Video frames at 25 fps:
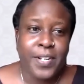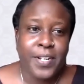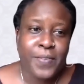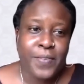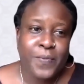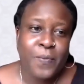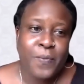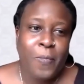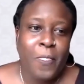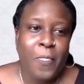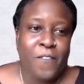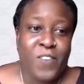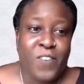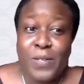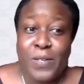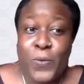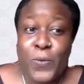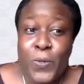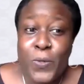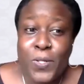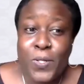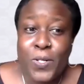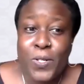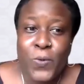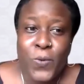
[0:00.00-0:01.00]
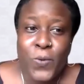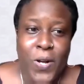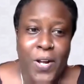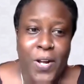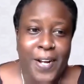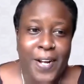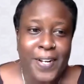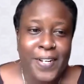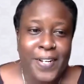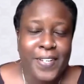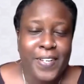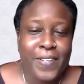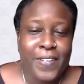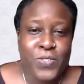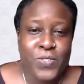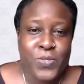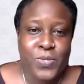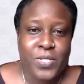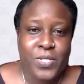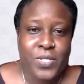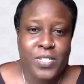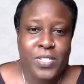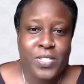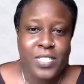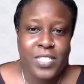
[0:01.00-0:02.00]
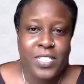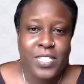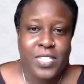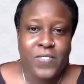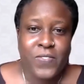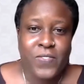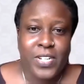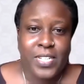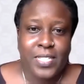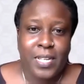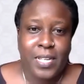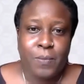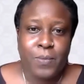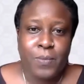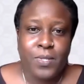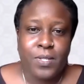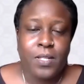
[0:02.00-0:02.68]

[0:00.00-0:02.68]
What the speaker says: from a whole cohort of students, for example.